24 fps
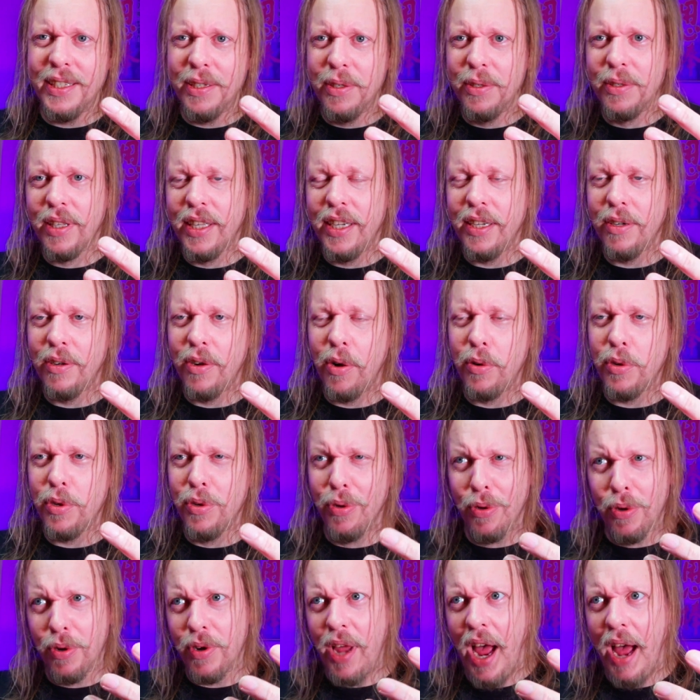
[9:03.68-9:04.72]
usually,
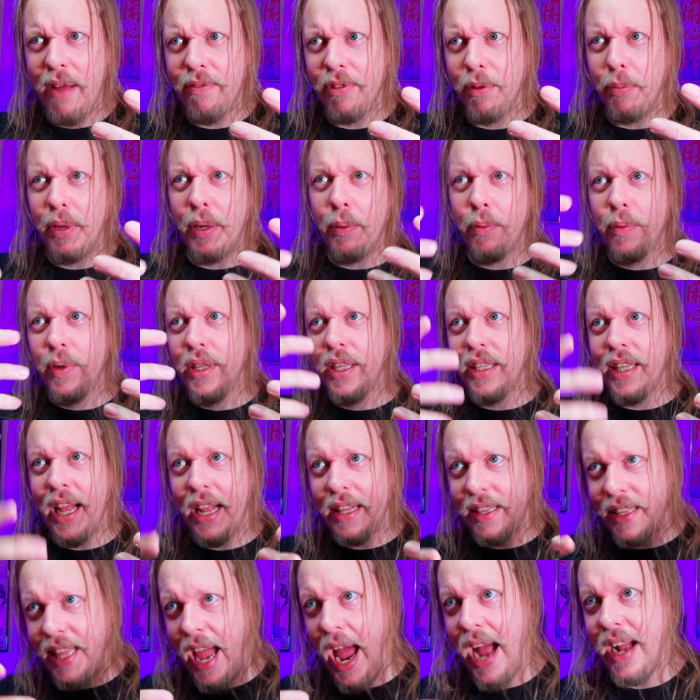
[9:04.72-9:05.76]
you don't have to be really
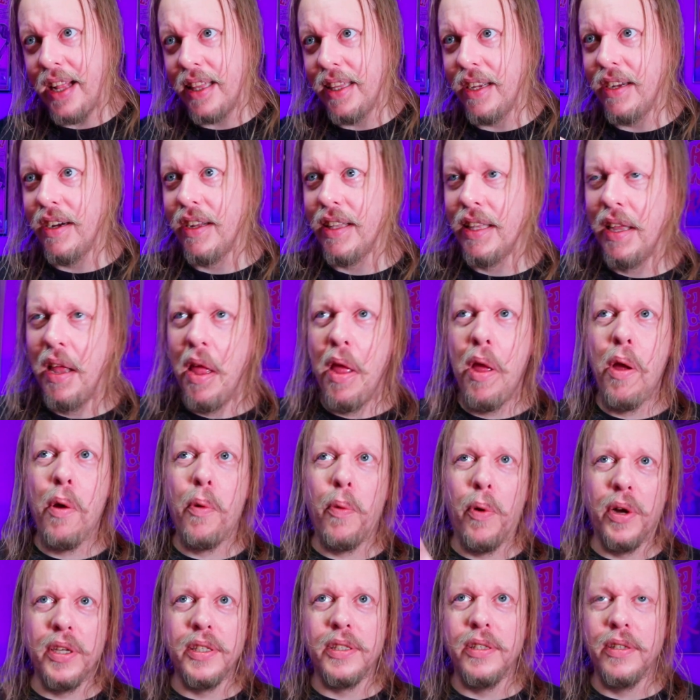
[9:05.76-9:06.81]
that tactical.
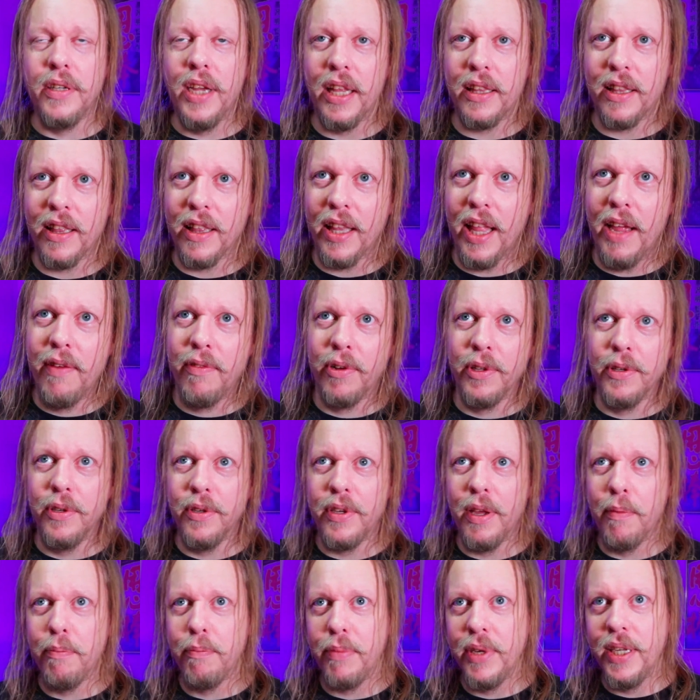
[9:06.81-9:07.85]
Once you get the level, you
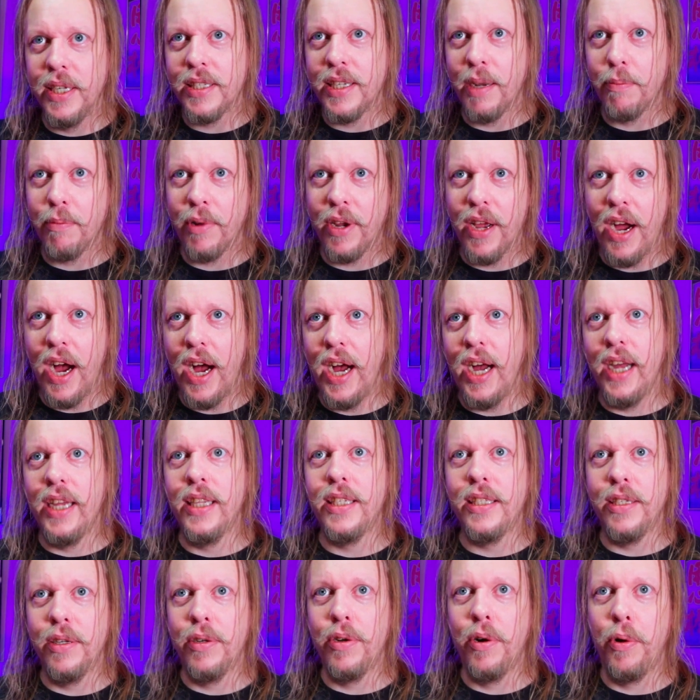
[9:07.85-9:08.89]
can beat some
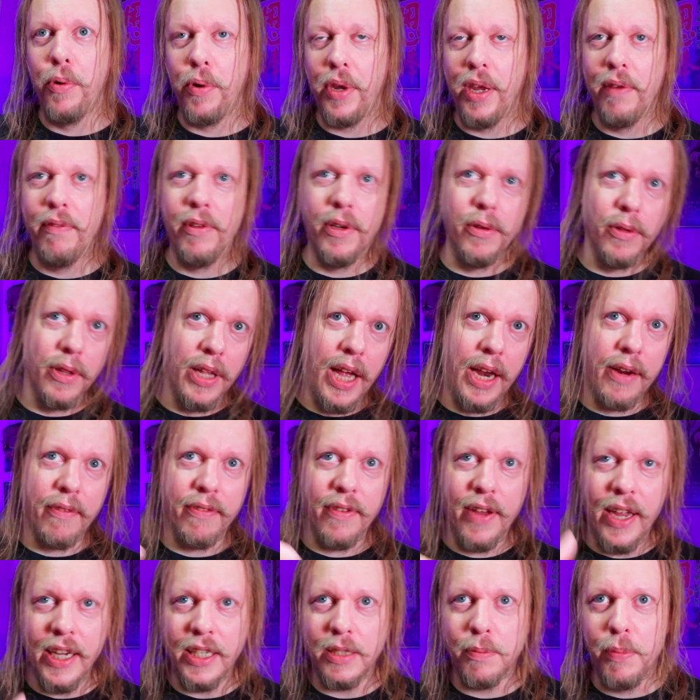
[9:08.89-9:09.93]
guys, who give you a lot
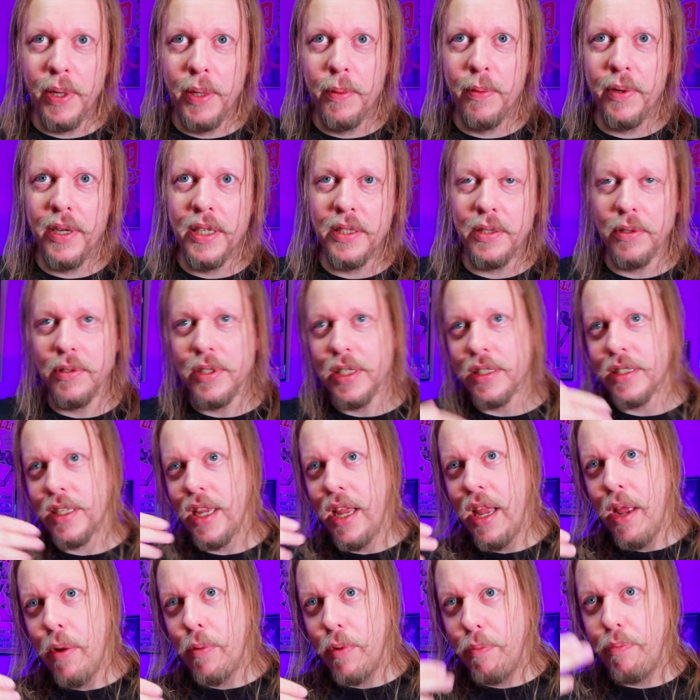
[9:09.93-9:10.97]
of experience. You just
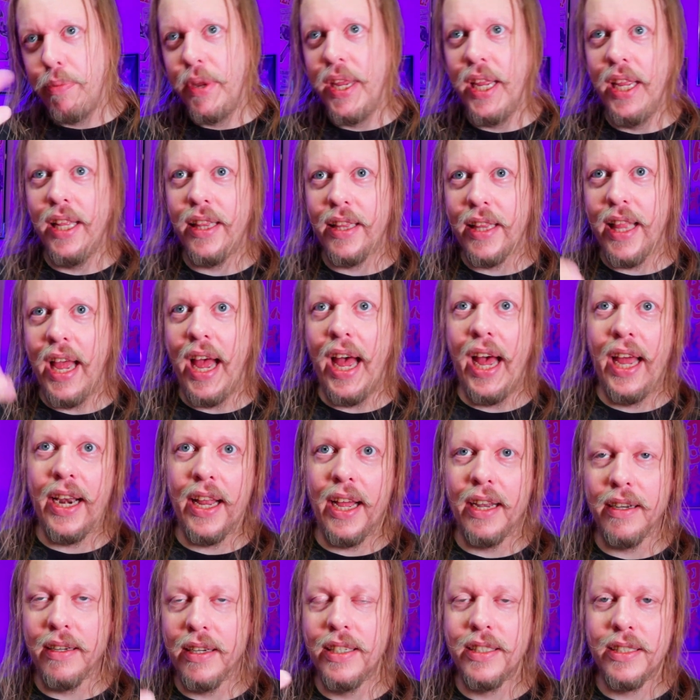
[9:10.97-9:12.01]
repeat that
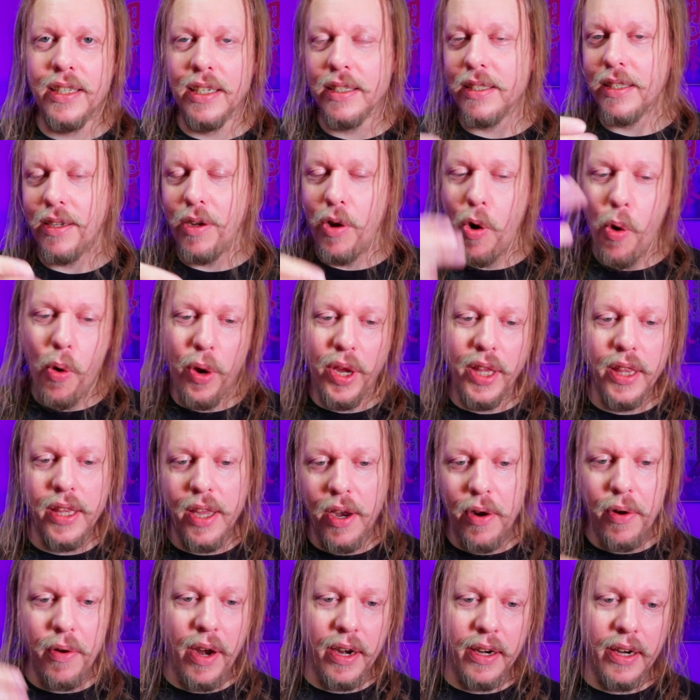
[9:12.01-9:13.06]
and it's just going
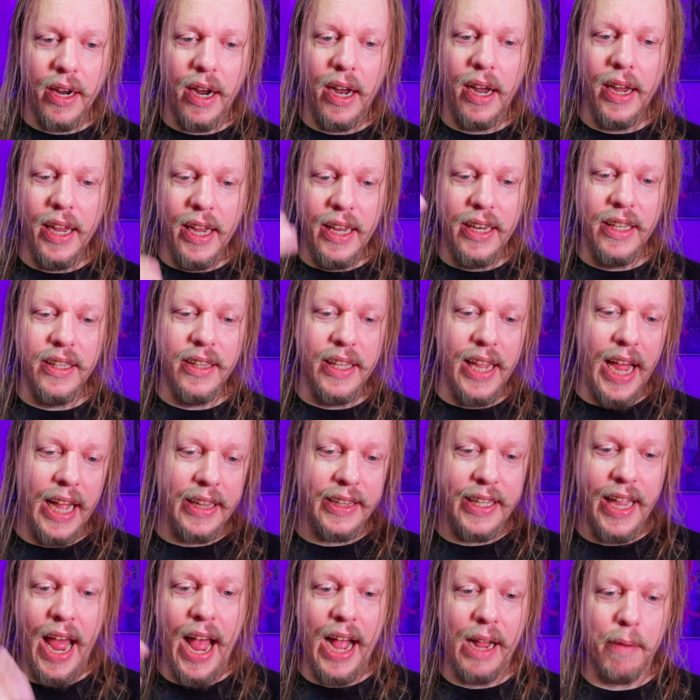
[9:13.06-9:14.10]
there and hitting the
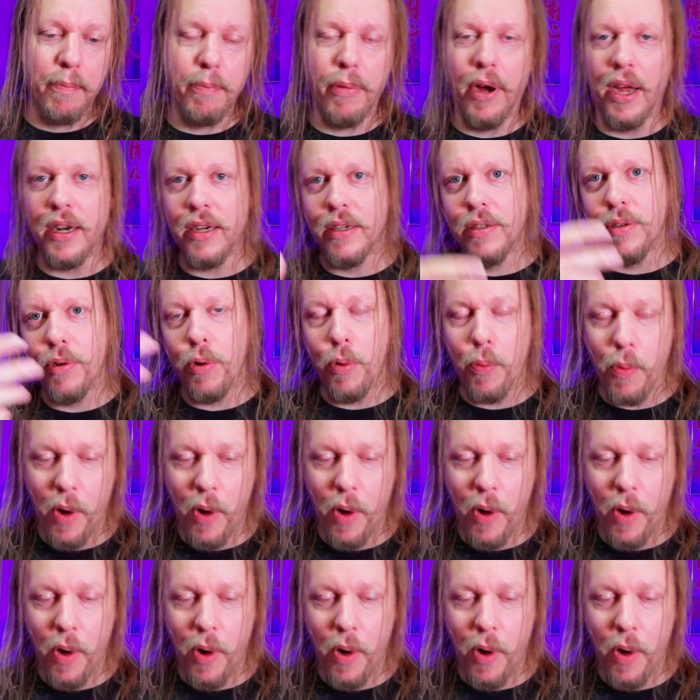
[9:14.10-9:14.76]
attack button or